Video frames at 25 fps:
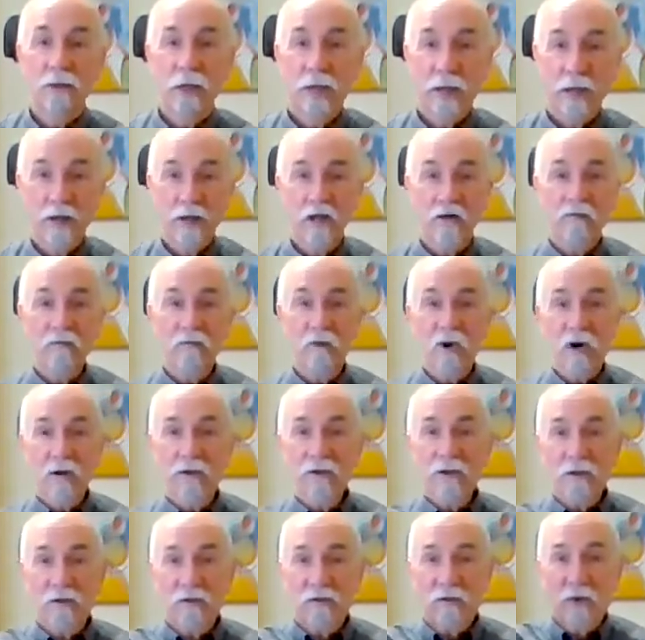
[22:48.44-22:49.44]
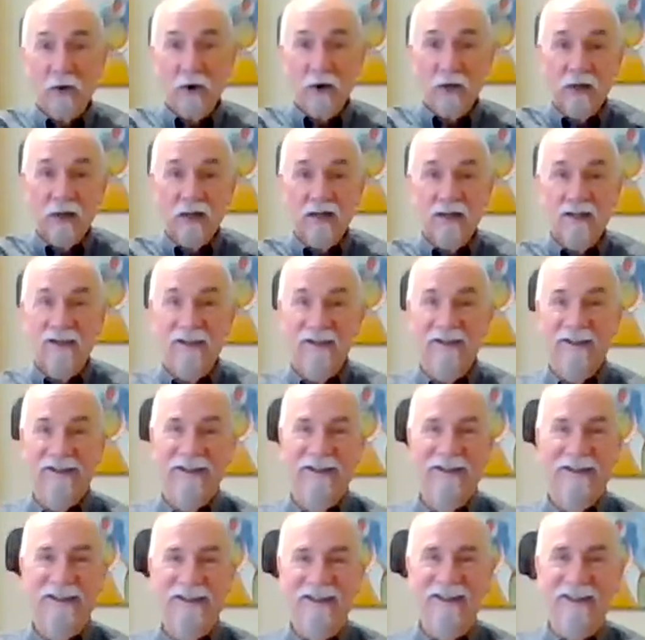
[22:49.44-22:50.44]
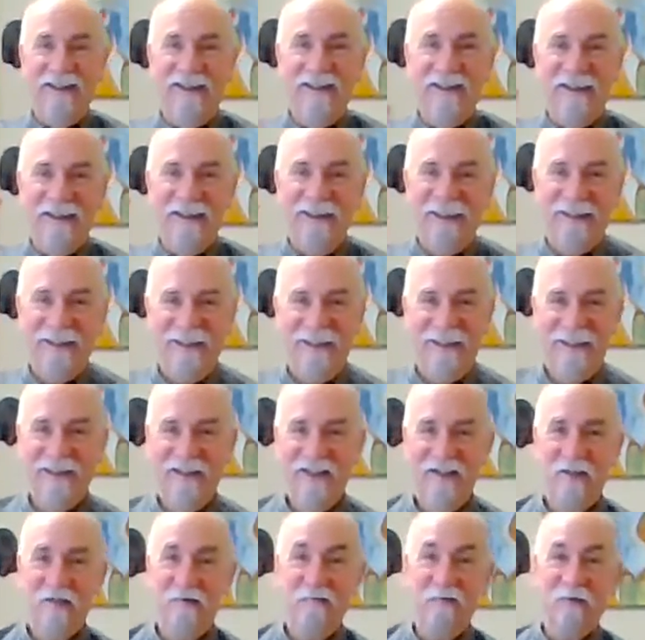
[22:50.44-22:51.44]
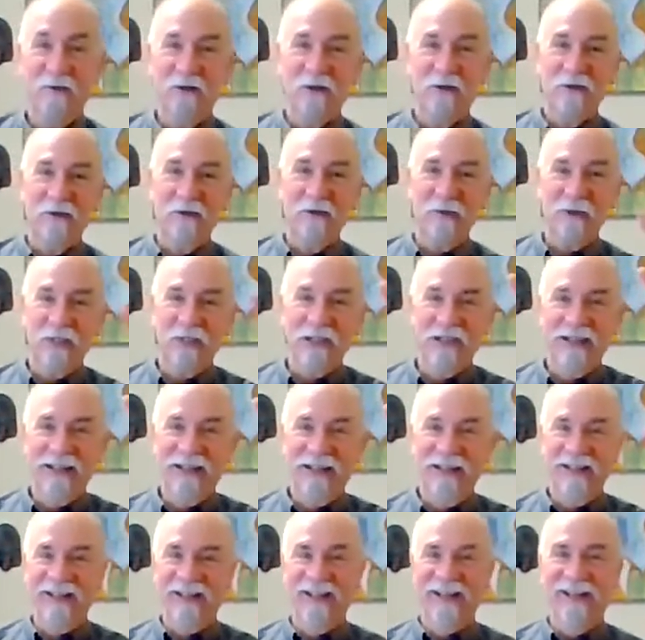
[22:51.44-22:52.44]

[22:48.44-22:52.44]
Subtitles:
Not enough marching for you? It's pretty cool, huh?